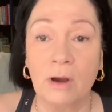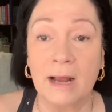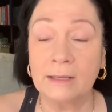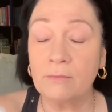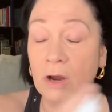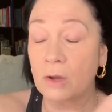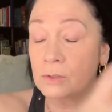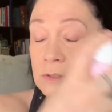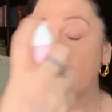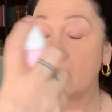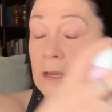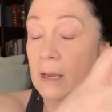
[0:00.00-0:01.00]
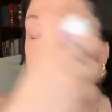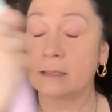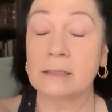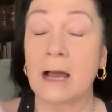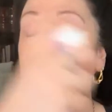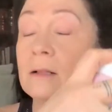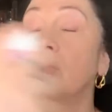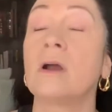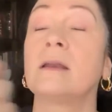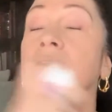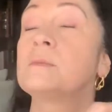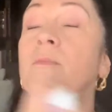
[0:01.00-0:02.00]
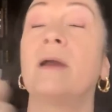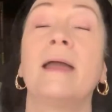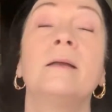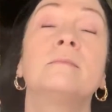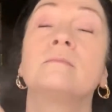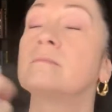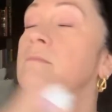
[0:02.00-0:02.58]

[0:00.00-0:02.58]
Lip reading: Riley Rose, and it's a hyaluronic spray.